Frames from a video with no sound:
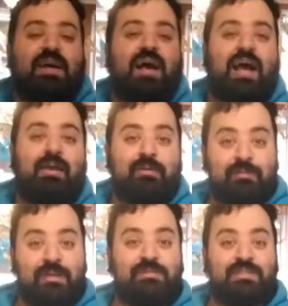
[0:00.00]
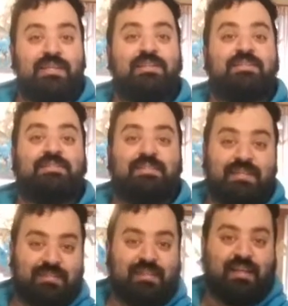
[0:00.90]
I'm going to be using the
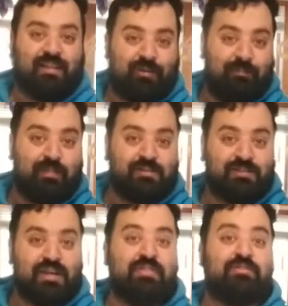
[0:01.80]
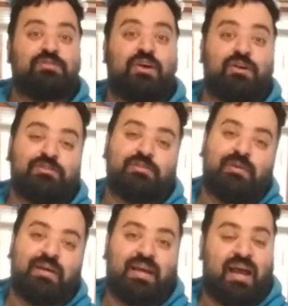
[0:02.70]
6 kilogram melter, and there's
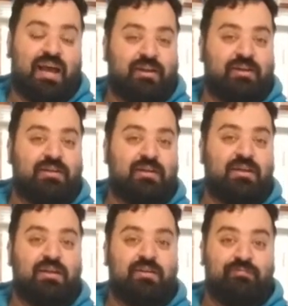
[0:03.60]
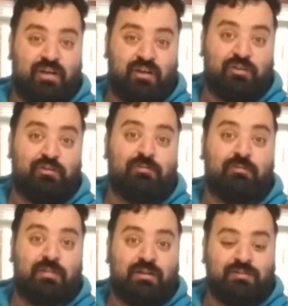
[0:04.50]
also a higher
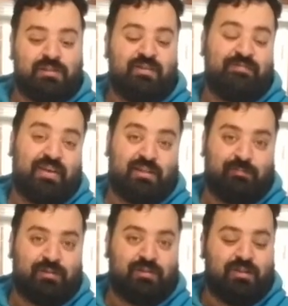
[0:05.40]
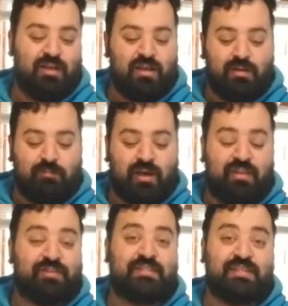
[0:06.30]
volume melter available.
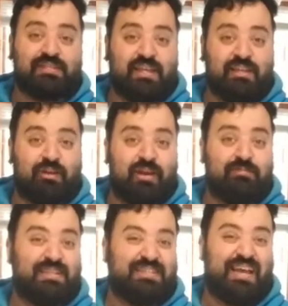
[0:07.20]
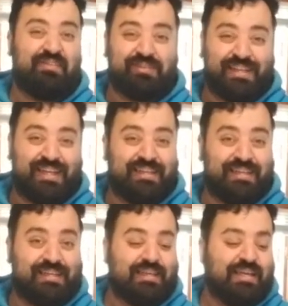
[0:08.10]
But the 6 kilogram does everything I
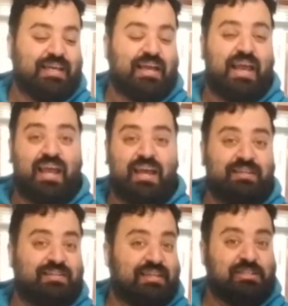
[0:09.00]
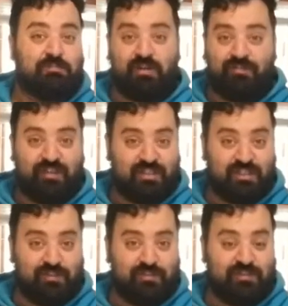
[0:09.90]
need, and it's perfect to
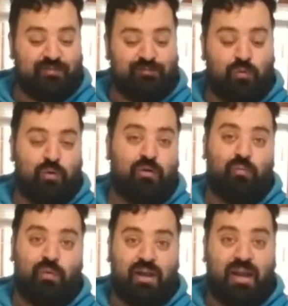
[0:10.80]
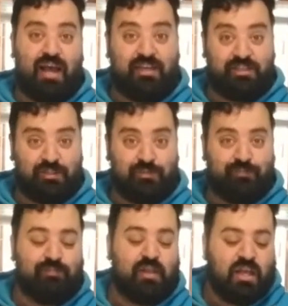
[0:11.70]
use for what I do.
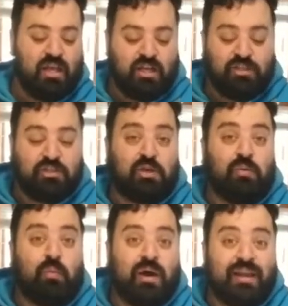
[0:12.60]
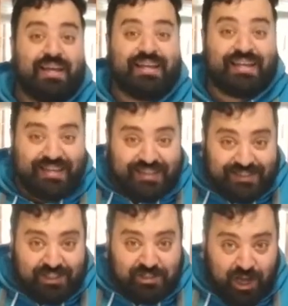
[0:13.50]
So what
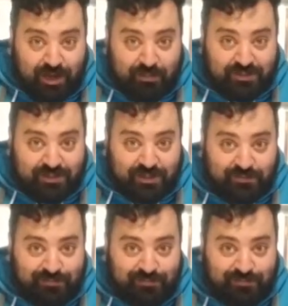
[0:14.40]
is a chocMELTER?